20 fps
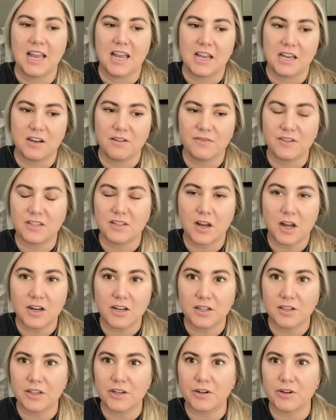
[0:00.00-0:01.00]
And if it's not in
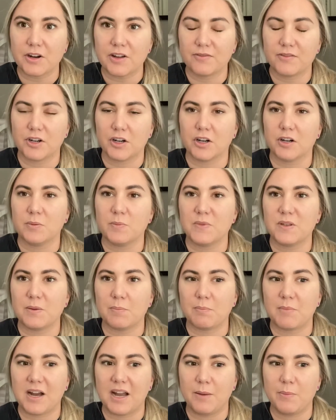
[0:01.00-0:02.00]
clear enough terms,
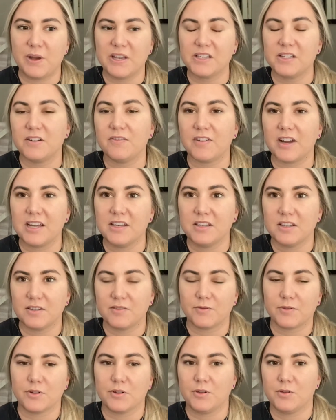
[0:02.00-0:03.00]
my best advice is
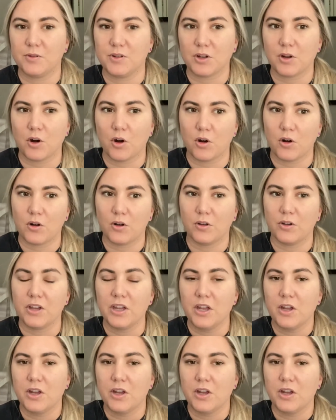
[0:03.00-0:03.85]
for you to call